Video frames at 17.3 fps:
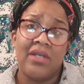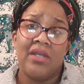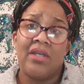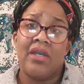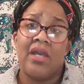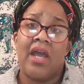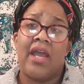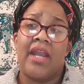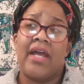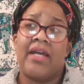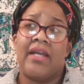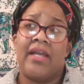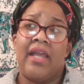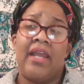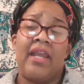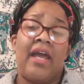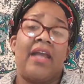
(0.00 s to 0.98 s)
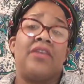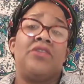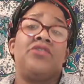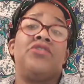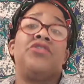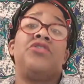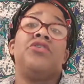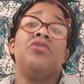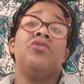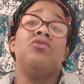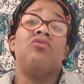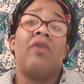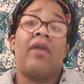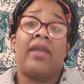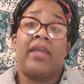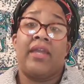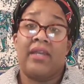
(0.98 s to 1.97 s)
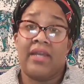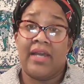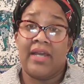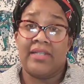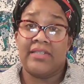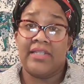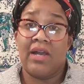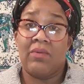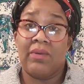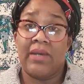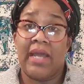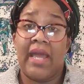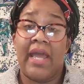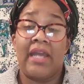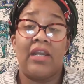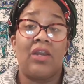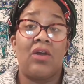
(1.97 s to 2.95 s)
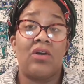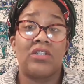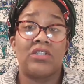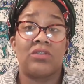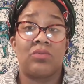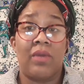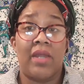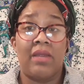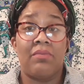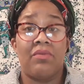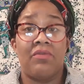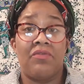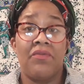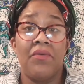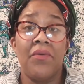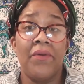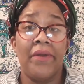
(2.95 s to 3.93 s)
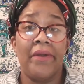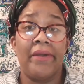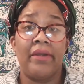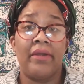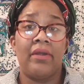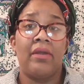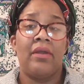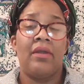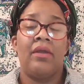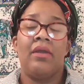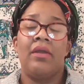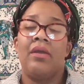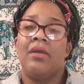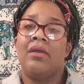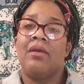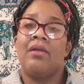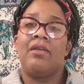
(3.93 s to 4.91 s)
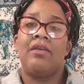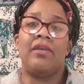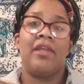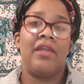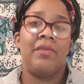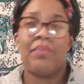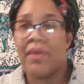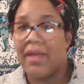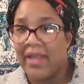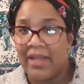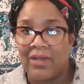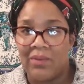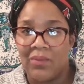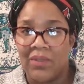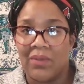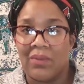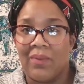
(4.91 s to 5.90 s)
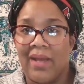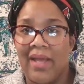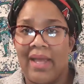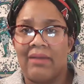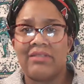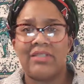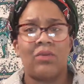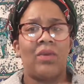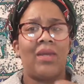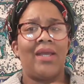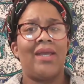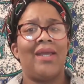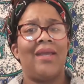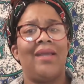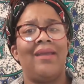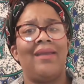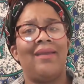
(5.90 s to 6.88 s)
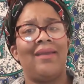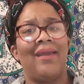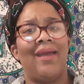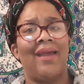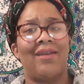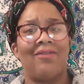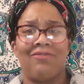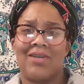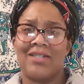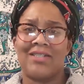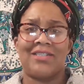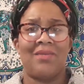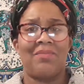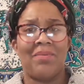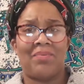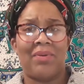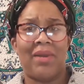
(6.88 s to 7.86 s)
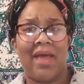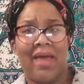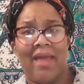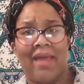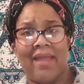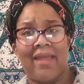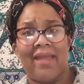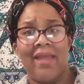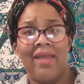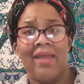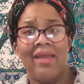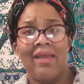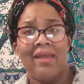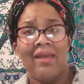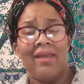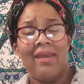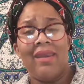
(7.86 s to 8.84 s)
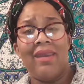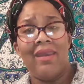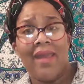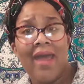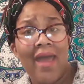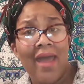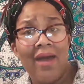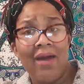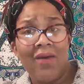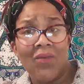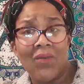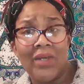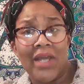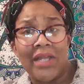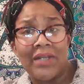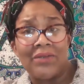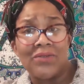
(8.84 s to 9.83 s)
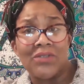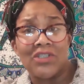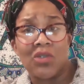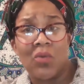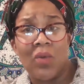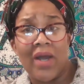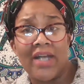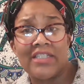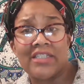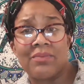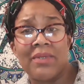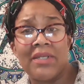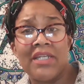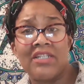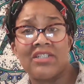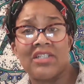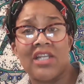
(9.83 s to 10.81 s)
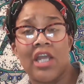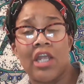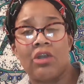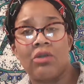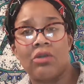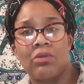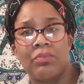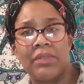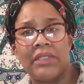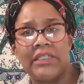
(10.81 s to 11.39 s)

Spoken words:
And I do recognize how when I had lost weight before, knee pain went away. I was like, what? I could run, jump, and play. Now when I do squats, my knees are like, girl, please